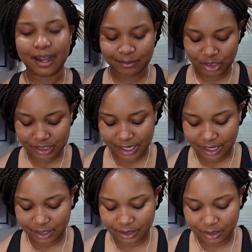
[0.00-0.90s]
i'm just
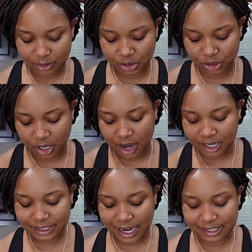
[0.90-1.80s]
like a little
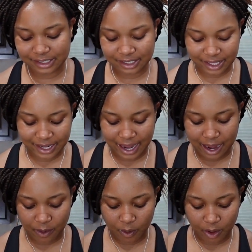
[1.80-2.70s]
shocked as to like
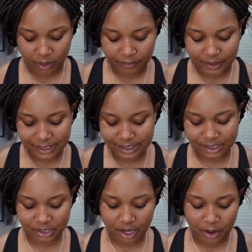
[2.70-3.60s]
how all of this
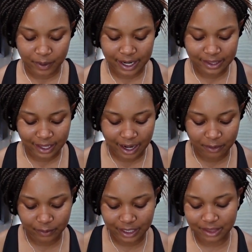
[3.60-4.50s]
is going like
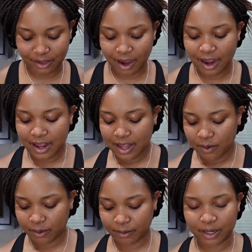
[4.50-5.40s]
i really thought
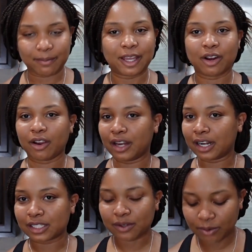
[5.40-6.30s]
we were going to be in
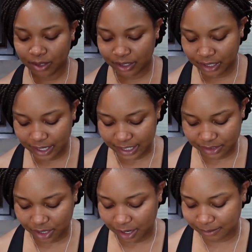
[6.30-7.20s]
ariana's corner
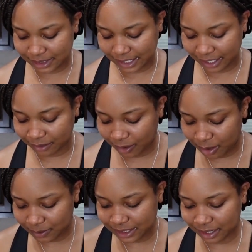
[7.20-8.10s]
and tom
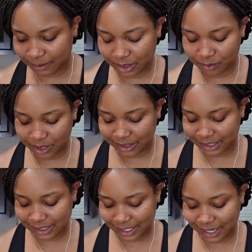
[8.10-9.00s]
sandoval was going to be the one
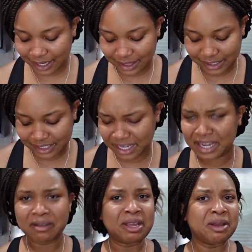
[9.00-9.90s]
that's like getting this
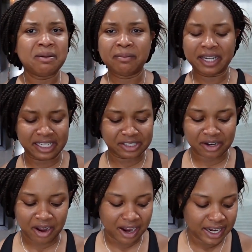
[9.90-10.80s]
heat but he's
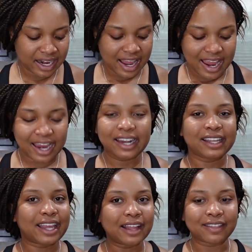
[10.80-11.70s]
not and
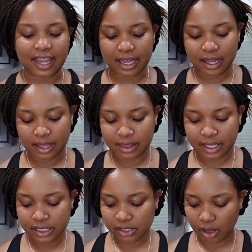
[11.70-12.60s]
again like
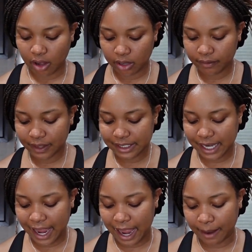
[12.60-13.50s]
this all of this
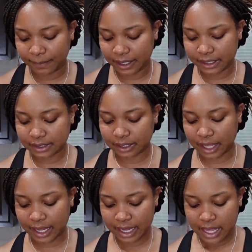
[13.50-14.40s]
happened
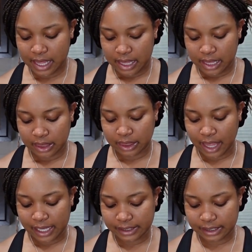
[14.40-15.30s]
like
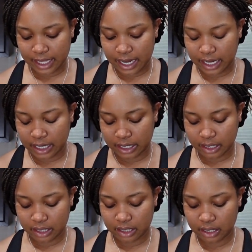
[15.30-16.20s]
less
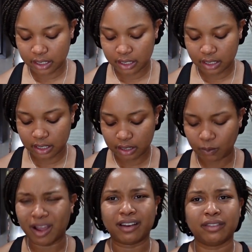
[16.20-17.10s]
than
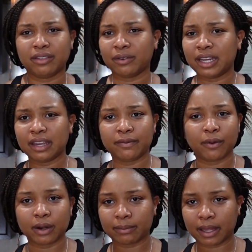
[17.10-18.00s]
what three
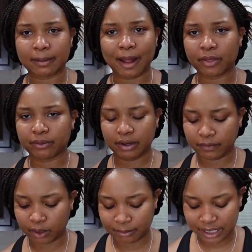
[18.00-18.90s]
four like about three
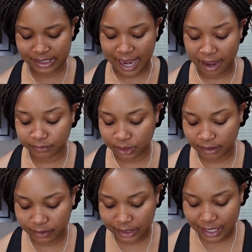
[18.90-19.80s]
four months after
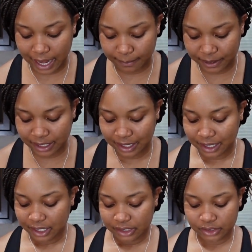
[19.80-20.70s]
everything happened
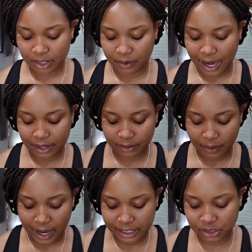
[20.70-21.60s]
so i don't
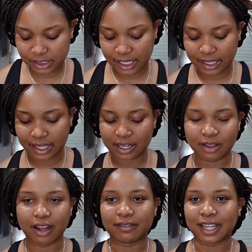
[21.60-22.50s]
know i just think like a
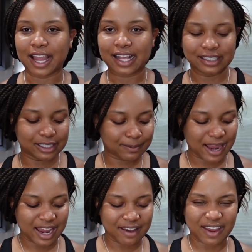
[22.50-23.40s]
lot of the cast is
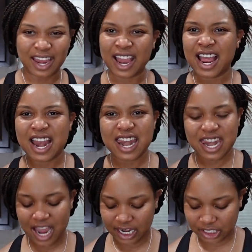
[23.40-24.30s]
behaving
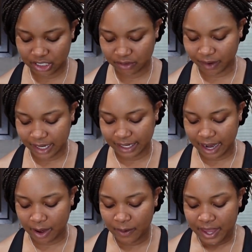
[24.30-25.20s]
not cute right
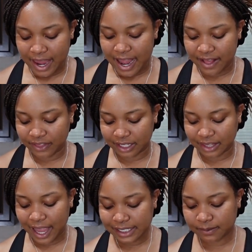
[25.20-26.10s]
now and
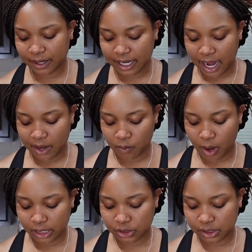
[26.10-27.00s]
then last week i
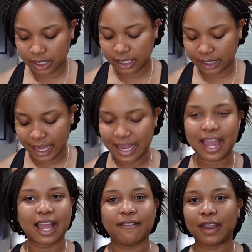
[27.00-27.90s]
watched the like
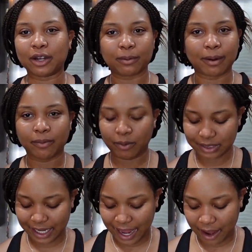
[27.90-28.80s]
vanderpump
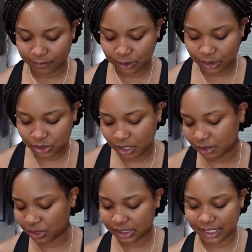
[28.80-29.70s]
rules like after the
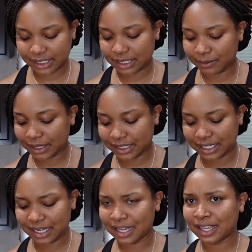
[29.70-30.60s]
show just like see what the
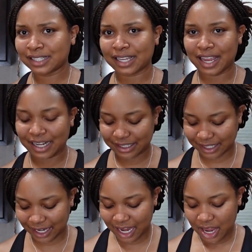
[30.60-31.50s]
tea is and
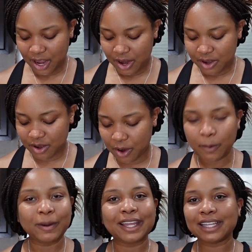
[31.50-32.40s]
it's like
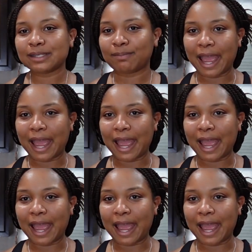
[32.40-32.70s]
nobody is